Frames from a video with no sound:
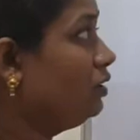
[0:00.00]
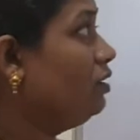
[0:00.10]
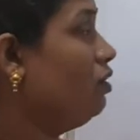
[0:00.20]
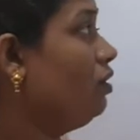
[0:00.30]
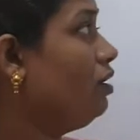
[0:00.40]

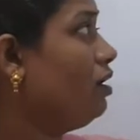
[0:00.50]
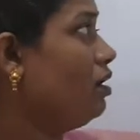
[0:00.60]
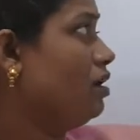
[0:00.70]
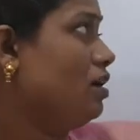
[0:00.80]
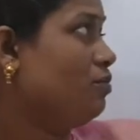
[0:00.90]
or
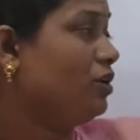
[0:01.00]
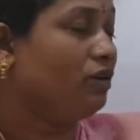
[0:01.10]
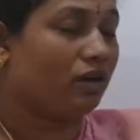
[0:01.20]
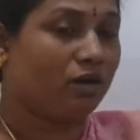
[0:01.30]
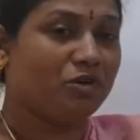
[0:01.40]

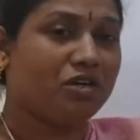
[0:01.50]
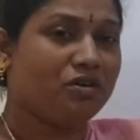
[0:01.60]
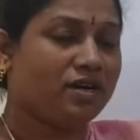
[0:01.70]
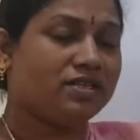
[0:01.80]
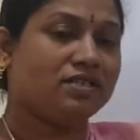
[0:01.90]
amino
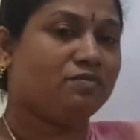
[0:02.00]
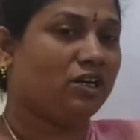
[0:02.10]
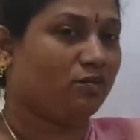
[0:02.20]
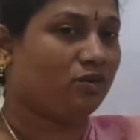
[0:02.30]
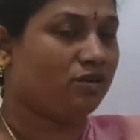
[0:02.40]
acid
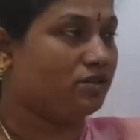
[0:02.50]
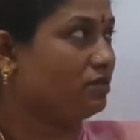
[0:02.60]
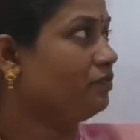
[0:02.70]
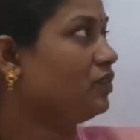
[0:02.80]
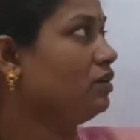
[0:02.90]

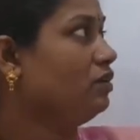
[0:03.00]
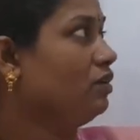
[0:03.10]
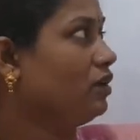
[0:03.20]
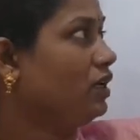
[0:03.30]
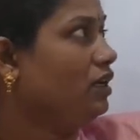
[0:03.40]
metabolism,
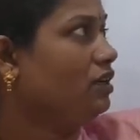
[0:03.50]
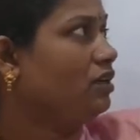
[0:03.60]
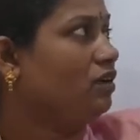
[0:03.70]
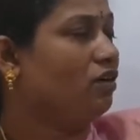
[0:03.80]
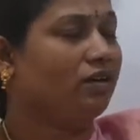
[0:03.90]
okay,
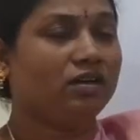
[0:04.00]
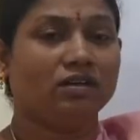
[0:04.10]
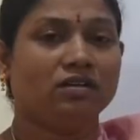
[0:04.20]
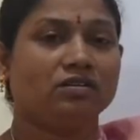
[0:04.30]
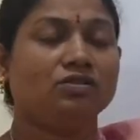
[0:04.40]
or
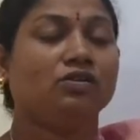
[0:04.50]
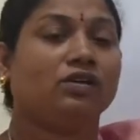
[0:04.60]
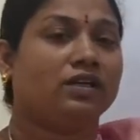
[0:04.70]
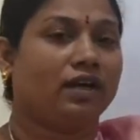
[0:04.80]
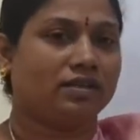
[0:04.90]

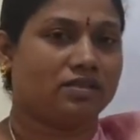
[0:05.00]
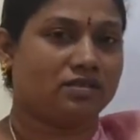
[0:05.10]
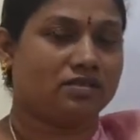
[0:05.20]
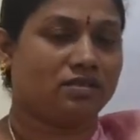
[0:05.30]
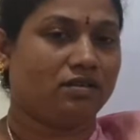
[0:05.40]
nucleic
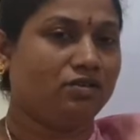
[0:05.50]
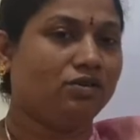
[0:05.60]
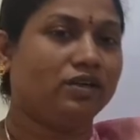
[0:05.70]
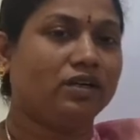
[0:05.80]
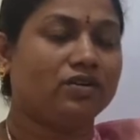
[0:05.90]
acids.
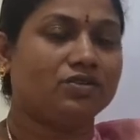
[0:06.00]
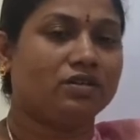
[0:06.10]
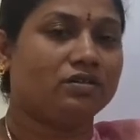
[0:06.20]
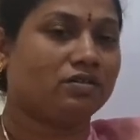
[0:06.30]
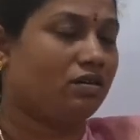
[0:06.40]
Nucleic acid
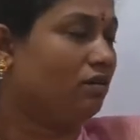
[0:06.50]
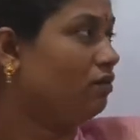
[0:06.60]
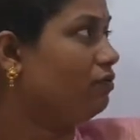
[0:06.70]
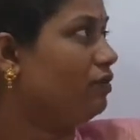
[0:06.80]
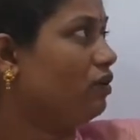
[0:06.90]
is
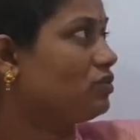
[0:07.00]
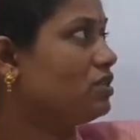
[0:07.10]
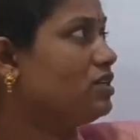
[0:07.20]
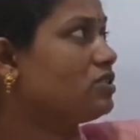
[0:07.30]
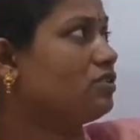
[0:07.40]
of
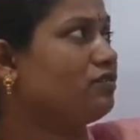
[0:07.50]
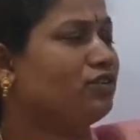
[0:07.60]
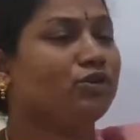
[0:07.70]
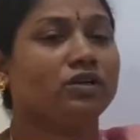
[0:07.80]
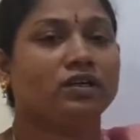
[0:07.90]
oxidation of
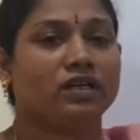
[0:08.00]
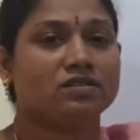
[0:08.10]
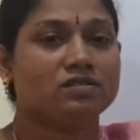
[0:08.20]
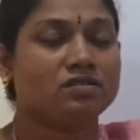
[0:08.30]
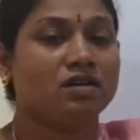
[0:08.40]
nucleic
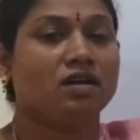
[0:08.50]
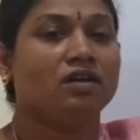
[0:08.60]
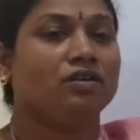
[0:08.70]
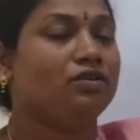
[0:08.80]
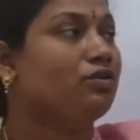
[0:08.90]
acids.
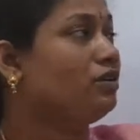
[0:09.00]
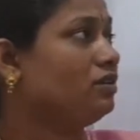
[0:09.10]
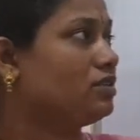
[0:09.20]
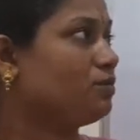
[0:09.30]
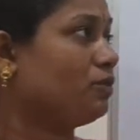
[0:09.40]
During
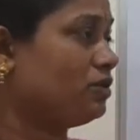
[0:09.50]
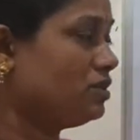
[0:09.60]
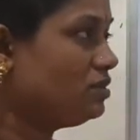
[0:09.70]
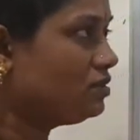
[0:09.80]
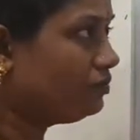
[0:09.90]
this
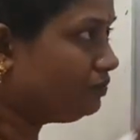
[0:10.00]
process,